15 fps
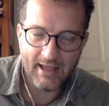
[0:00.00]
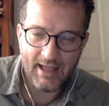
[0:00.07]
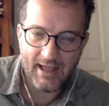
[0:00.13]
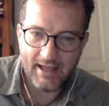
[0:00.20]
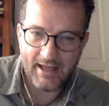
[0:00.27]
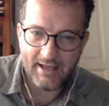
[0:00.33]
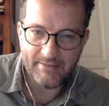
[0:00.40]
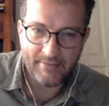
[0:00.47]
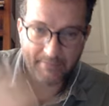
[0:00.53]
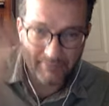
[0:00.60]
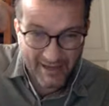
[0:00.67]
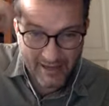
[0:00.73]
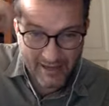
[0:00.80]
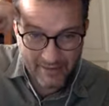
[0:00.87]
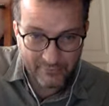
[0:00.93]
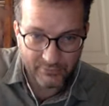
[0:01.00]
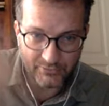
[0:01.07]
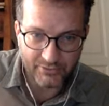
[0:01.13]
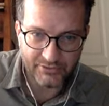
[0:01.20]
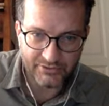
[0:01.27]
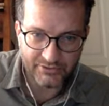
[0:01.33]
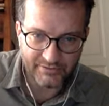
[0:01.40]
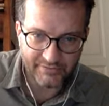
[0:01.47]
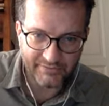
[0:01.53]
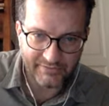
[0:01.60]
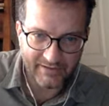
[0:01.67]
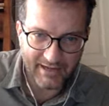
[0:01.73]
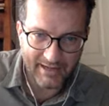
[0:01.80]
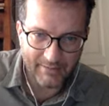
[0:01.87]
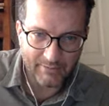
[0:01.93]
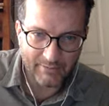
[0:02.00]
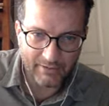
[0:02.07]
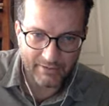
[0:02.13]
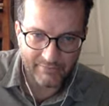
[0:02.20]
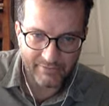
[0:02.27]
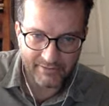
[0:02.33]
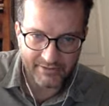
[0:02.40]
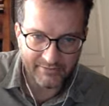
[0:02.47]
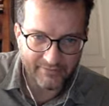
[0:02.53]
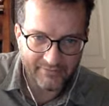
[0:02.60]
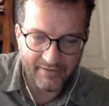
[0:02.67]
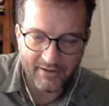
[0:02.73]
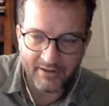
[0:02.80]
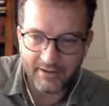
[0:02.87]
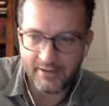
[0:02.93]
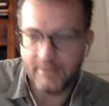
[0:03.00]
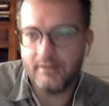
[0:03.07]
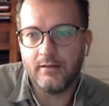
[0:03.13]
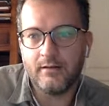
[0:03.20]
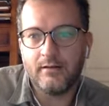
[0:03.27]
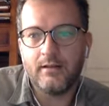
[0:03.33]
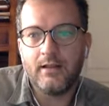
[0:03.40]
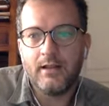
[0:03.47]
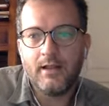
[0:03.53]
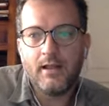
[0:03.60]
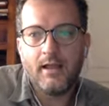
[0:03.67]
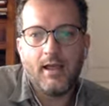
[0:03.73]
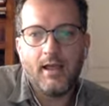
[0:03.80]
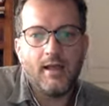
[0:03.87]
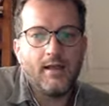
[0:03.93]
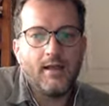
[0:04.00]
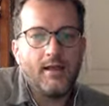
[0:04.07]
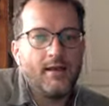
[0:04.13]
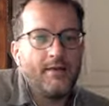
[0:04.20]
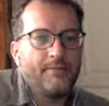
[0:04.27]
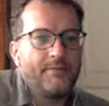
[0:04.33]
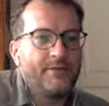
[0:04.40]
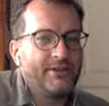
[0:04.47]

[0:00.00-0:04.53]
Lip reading: I'm careful to sort of label every file. If